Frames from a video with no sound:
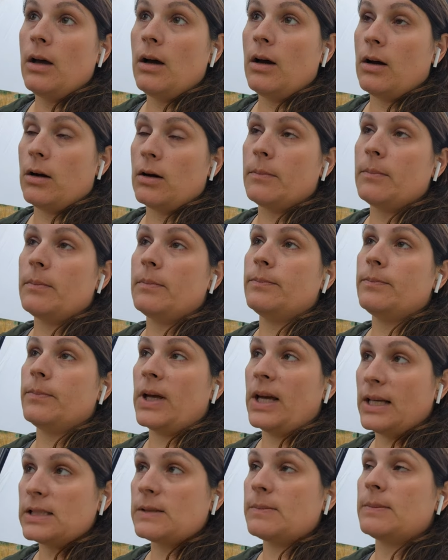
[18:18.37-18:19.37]
or
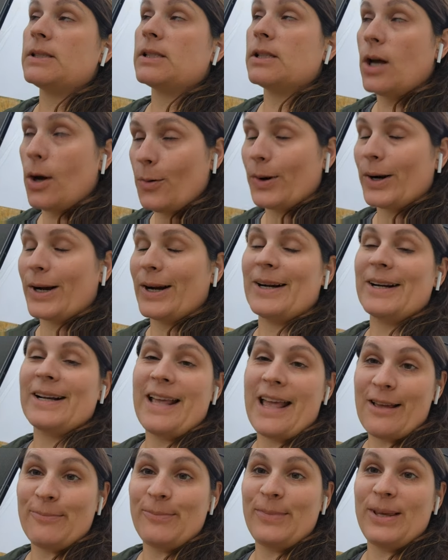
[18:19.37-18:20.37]
my husband's coworker
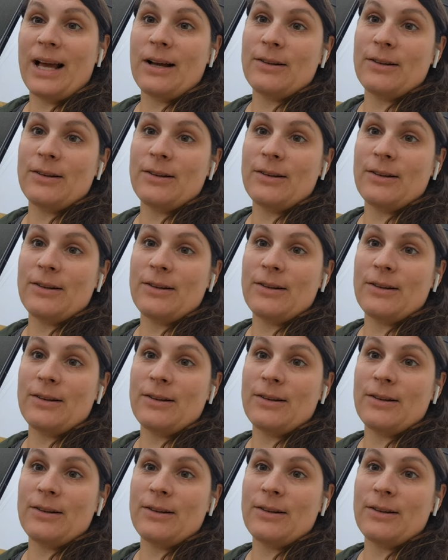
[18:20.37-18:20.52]
gave me,